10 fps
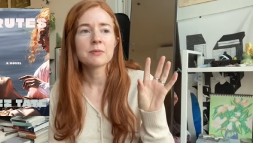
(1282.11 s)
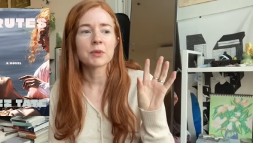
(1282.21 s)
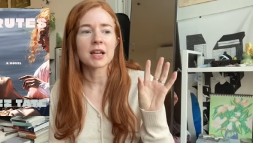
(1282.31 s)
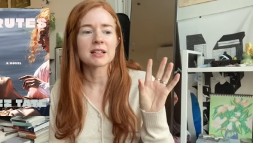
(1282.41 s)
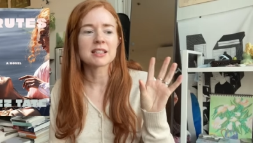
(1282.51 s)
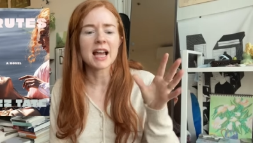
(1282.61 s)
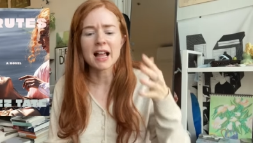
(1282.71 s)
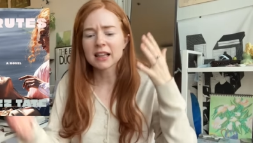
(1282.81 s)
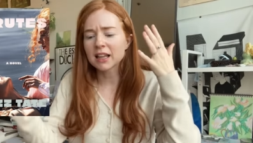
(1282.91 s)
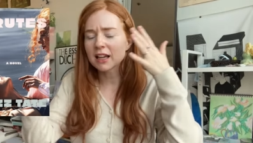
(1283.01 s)
like
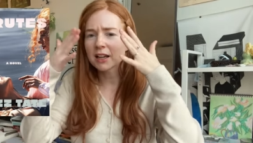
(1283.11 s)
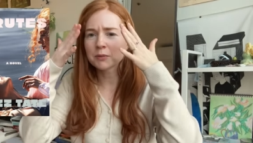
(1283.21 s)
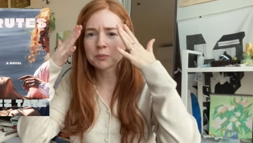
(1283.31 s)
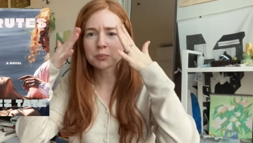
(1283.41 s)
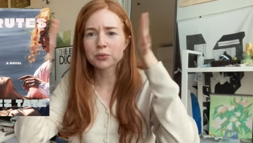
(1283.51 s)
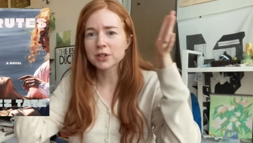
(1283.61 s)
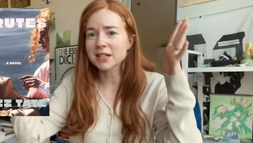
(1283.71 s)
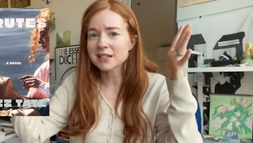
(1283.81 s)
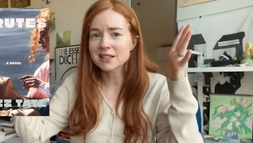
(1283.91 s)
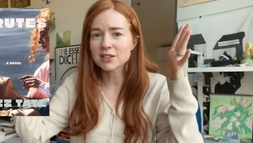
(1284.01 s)

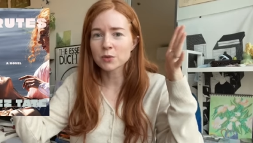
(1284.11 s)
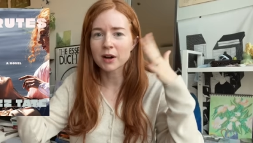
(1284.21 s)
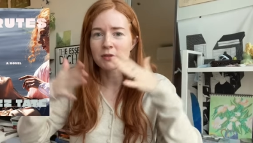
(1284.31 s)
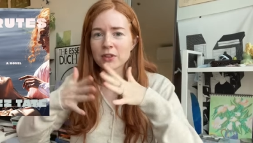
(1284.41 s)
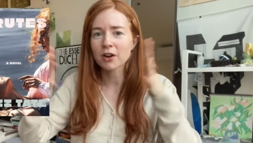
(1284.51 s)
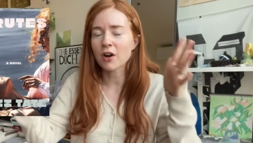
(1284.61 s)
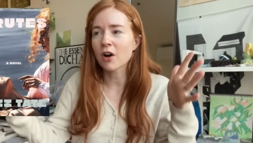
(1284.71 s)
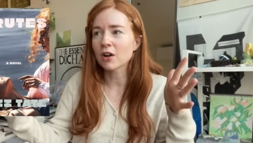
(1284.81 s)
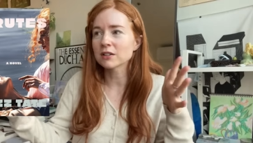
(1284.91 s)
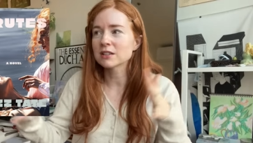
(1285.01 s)
tele-priest, whatever they're
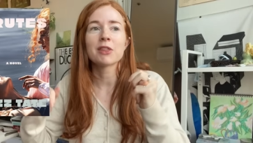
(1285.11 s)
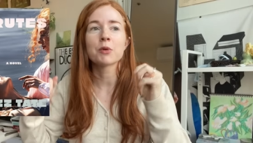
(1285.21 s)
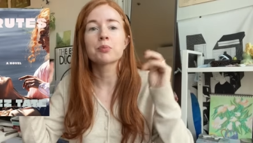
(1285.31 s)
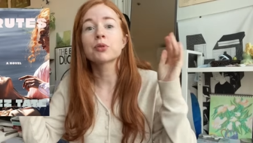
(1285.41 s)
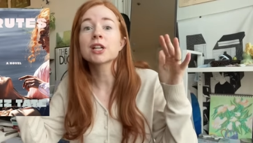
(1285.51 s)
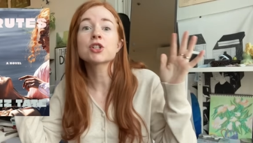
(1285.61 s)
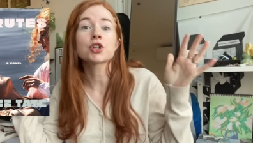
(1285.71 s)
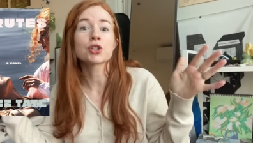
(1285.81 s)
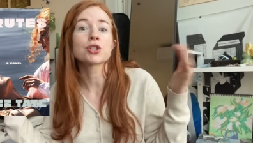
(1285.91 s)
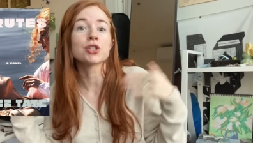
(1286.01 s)
called, the
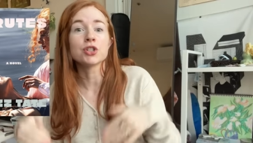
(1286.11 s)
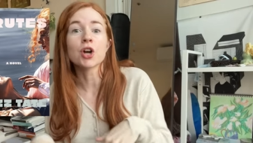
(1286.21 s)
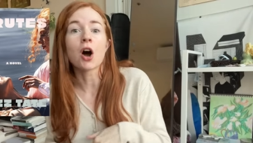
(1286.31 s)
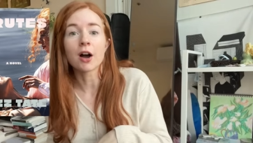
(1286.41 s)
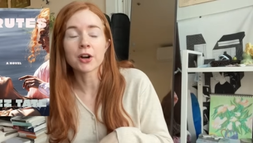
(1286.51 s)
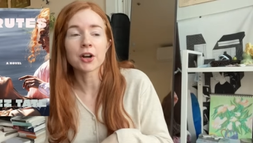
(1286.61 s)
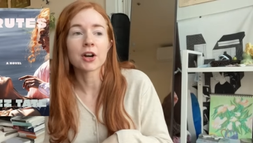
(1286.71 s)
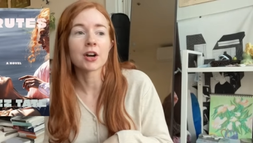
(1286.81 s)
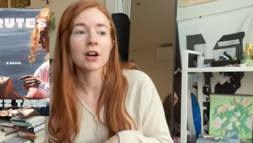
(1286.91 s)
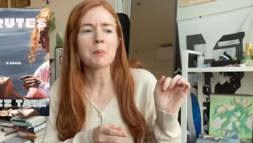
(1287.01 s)
preacher's
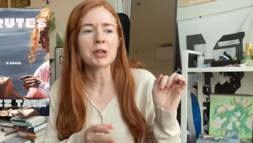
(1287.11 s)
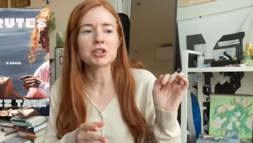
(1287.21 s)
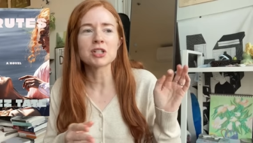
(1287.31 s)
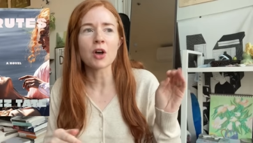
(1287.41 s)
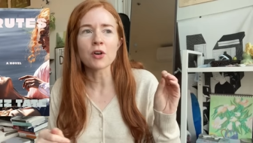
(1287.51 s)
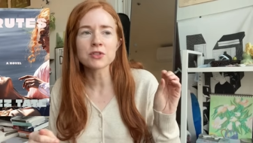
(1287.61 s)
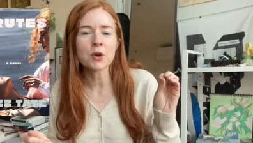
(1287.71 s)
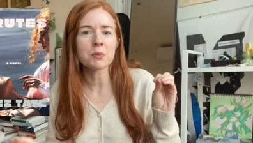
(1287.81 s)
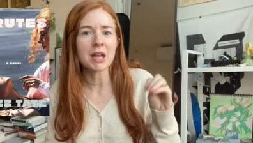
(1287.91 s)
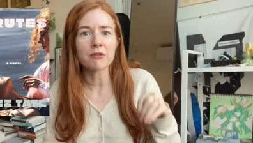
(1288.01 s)
daughter. But she's
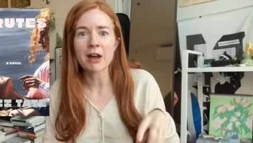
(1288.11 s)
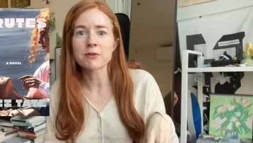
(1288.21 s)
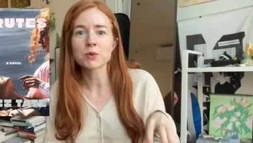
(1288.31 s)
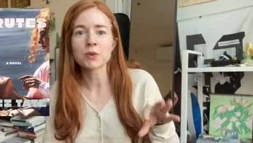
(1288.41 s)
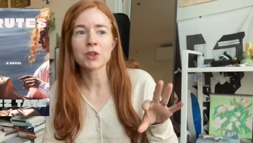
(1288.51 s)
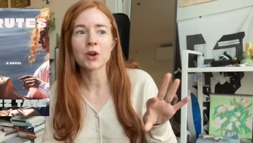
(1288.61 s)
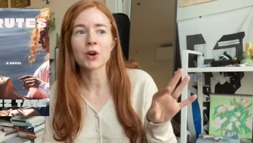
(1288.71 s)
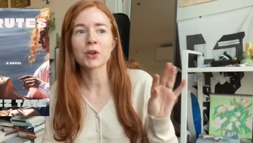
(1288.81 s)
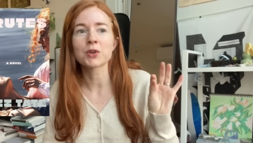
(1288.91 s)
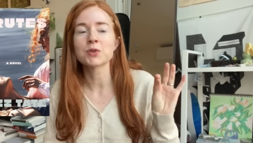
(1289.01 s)
also BFFs with the
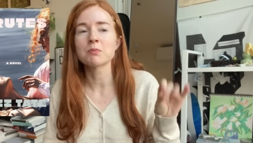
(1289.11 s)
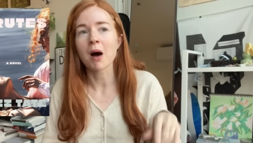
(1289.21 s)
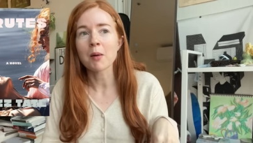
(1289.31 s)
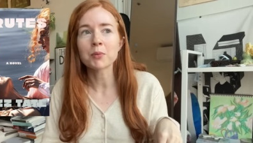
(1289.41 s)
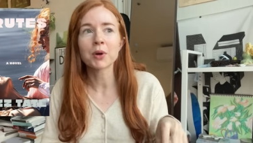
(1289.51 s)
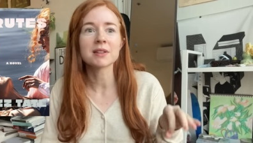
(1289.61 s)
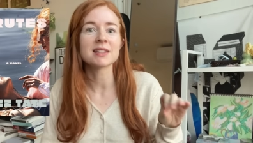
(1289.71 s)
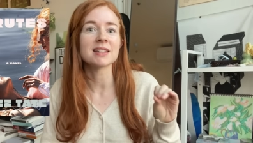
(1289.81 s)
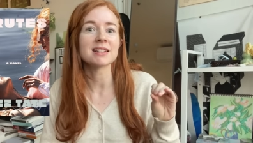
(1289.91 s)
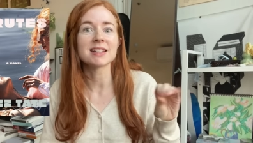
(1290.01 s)
girl whose mom runs
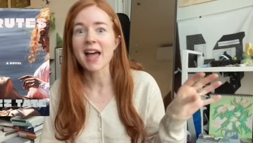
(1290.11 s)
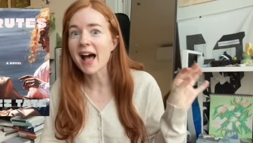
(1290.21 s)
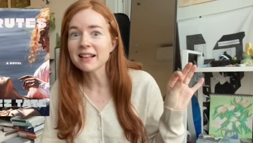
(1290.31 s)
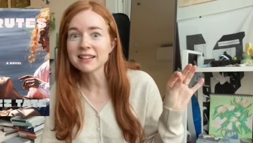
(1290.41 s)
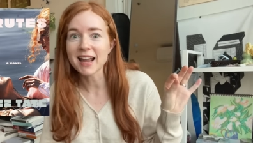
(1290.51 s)
the talent